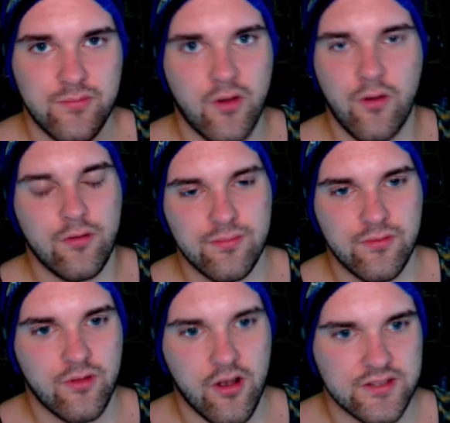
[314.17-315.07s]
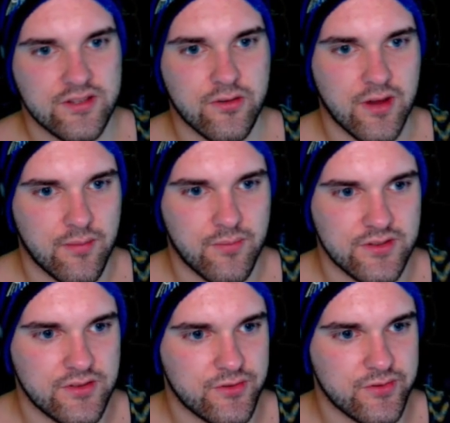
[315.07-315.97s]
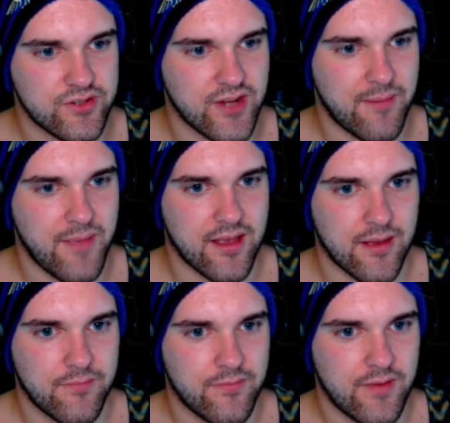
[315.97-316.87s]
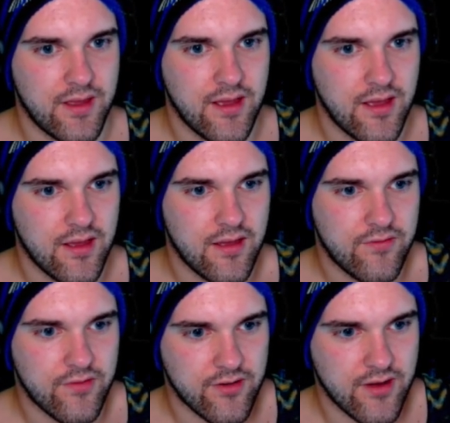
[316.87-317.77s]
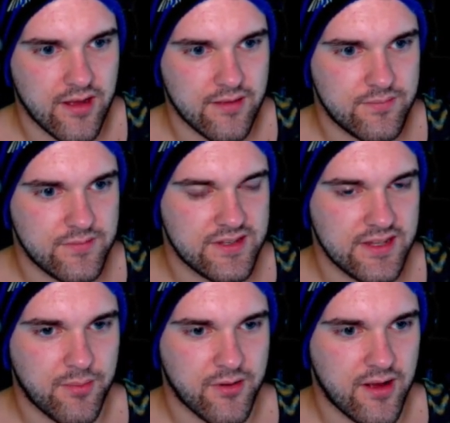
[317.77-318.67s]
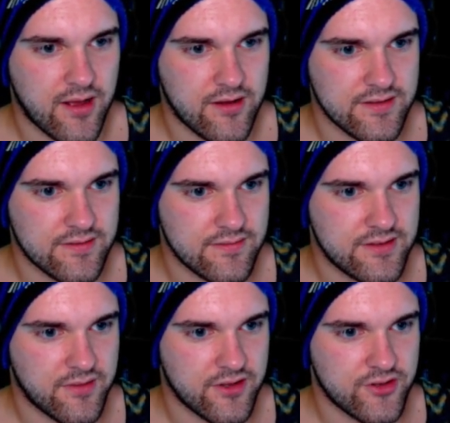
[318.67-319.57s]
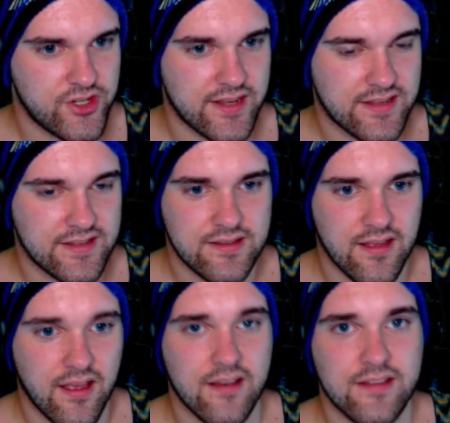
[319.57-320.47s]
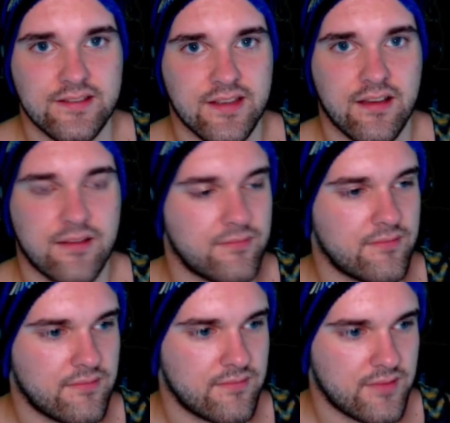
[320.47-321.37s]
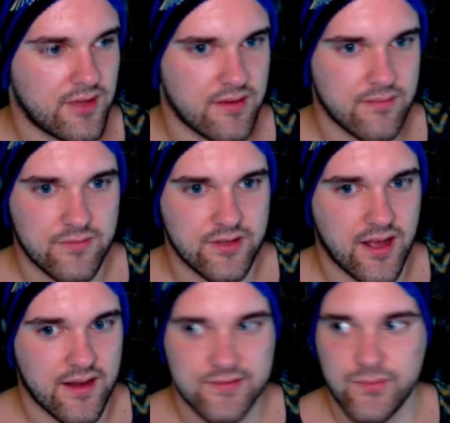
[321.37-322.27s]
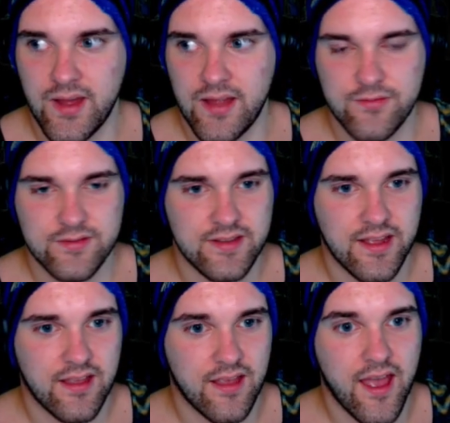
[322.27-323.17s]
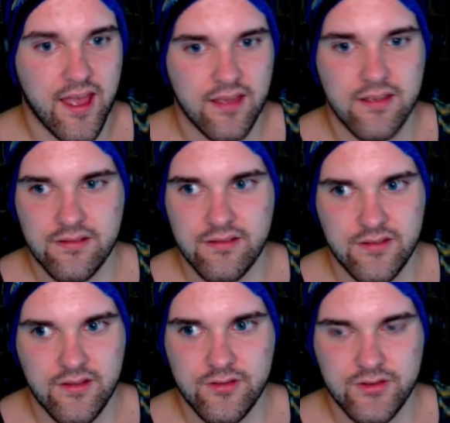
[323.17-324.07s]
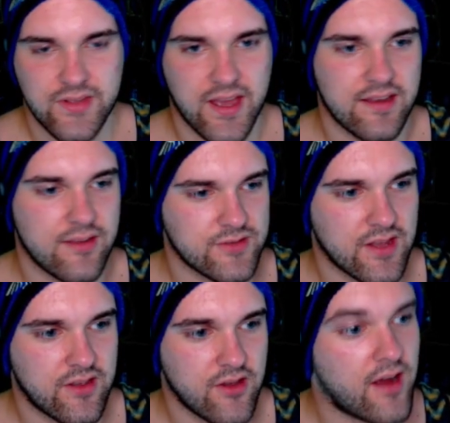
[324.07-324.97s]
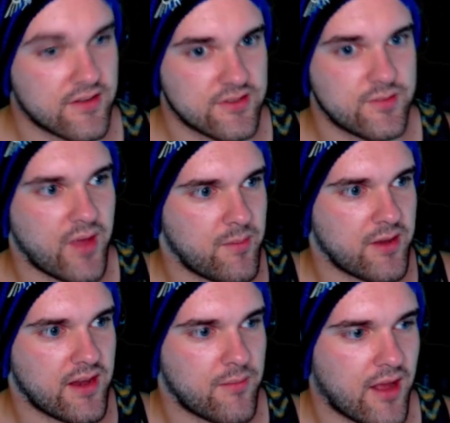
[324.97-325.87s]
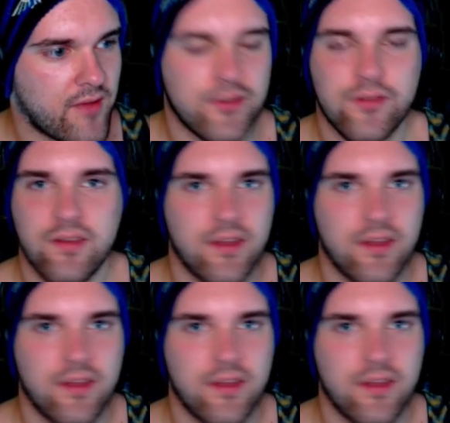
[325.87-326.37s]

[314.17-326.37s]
A whole long story, but Zeus was trying to make up for uh, sleeping around on some other chicks, and his uh, uh, goddess wife was like, "Hey, don't do that." And he was like, "Oh, here's a baby named after you."